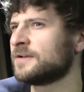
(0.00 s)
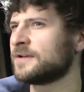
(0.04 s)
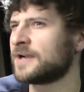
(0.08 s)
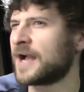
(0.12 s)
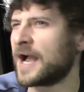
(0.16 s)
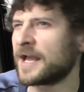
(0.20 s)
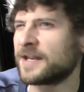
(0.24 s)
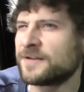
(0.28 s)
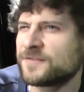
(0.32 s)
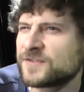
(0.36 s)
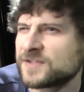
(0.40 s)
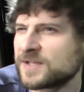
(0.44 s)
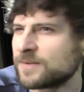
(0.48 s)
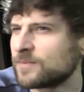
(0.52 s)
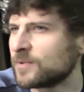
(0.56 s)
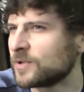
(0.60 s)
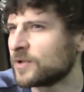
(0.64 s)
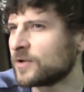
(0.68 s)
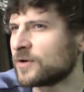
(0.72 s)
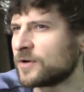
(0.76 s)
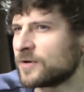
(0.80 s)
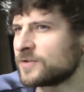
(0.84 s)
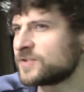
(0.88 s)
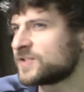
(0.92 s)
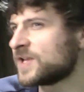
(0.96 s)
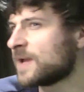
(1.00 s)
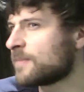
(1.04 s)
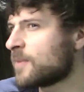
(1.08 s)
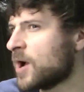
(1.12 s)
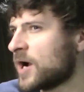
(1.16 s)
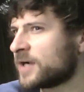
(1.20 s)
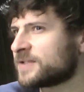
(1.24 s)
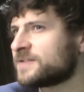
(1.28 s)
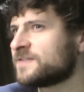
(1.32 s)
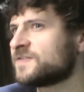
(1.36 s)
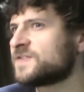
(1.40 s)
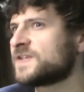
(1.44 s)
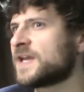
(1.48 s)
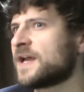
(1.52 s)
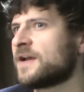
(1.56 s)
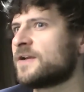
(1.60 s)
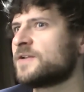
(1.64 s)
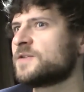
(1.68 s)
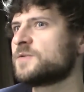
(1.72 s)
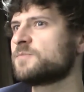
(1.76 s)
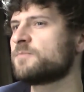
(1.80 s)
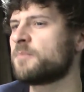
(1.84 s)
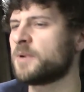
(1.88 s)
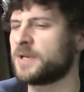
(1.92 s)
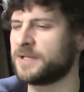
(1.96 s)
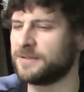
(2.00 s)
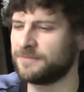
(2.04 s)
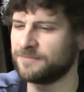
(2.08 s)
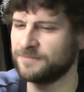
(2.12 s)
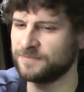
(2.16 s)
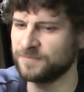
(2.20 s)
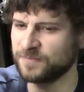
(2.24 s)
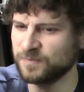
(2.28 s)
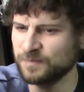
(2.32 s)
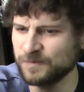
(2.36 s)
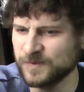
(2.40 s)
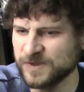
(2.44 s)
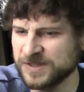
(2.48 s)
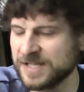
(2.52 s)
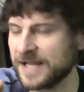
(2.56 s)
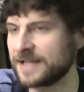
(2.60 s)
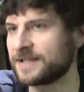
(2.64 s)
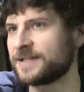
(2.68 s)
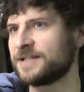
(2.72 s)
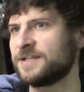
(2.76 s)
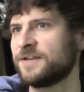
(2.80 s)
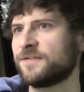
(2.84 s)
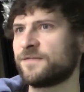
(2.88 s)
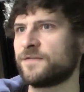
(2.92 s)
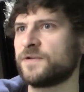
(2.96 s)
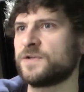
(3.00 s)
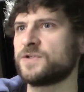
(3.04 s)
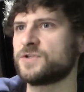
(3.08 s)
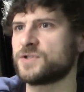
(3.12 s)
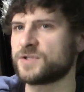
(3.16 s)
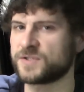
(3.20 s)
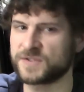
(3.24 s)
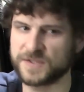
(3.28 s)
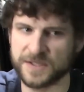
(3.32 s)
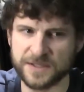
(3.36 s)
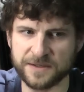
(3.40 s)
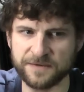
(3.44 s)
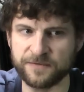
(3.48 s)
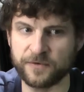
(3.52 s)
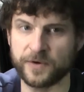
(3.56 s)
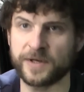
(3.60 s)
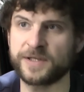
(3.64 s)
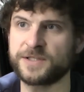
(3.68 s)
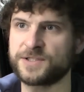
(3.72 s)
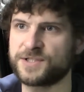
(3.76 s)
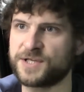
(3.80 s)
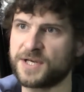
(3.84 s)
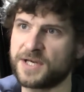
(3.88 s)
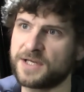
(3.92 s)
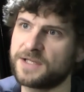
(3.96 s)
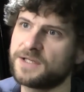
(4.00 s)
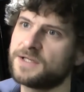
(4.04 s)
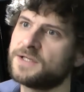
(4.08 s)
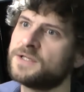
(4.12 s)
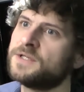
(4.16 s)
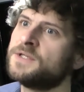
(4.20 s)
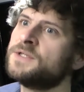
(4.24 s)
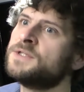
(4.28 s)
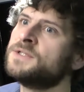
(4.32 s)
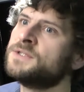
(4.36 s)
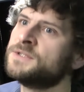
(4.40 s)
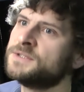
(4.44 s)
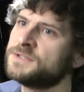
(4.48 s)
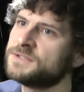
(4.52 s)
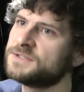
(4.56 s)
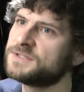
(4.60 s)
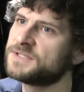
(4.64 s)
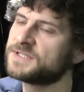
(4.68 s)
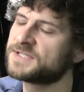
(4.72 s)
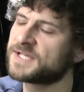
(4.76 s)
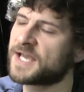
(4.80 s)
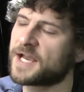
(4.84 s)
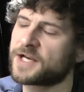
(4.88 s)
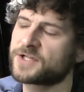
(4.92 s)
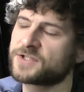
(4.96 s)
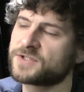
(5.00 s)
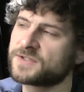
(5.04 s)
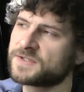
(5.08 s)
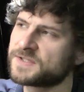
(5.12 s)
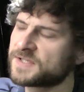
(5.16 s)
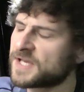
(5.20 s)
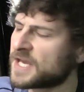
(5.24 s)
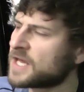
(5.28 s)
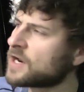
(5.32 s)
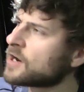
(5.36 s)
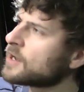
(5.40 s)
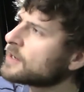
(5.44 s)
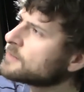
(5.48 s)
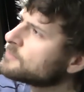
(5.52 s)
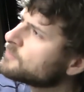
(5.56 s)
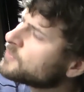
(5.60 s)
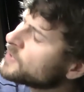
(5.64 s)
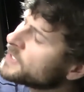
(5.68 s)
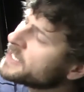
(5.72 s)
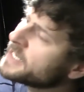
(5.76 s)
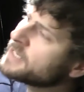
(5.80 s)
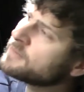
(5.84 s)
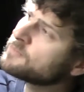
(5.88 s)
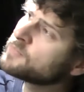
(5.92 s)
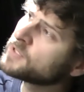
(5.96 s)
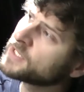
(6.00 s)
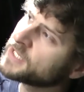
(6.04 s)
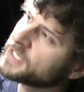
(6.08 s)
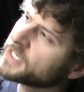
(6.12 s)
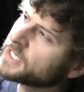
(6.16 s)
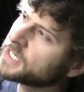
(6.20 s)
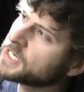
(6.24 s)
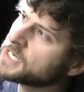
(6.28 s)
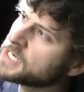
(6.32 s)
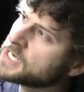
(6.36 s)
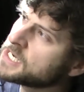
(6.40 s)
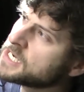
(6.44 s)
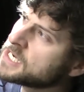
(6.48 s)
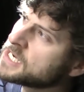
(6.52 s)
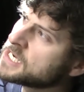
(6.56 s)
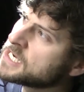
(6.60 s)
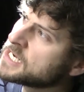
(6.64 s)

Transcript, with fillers: kind of similar sub-octave sounds, but slightly different, just to differentiate the sections. And on Bling Bling,